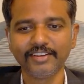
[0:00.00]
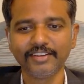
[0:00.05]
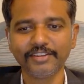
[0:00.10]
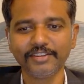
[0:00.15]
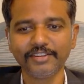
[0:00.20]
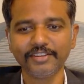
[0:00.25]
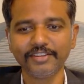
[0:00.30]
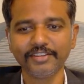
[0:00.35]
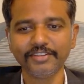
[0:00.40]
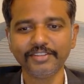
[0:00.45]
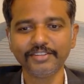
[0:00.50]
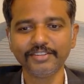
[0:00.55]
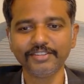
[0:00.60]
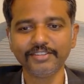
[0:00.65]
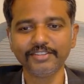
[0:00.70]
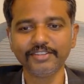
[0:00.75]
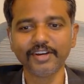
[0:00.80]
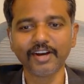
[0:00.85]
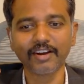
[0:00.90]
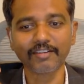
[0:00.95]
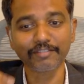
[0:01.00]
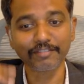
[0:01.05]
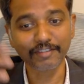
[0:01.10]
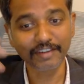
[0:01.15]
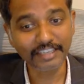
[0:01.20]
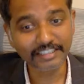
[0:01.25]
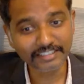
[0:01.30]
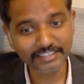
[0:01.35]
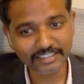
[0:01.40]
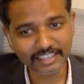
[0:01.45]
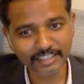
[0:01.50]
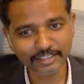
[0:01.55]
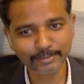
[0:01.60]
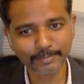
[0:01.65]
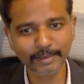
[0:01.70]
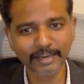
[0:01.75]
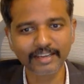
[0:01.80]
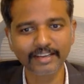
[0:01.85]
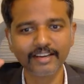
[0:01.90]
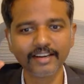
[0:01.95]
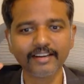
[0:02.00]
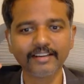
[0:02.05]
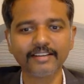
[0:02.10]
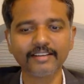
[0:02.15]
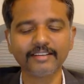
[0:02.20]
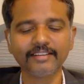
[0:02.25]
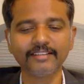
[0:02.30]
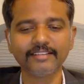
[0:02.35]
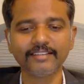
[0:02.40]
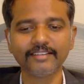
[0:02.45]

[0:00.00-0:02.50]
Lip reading: Y- Your friends expect it,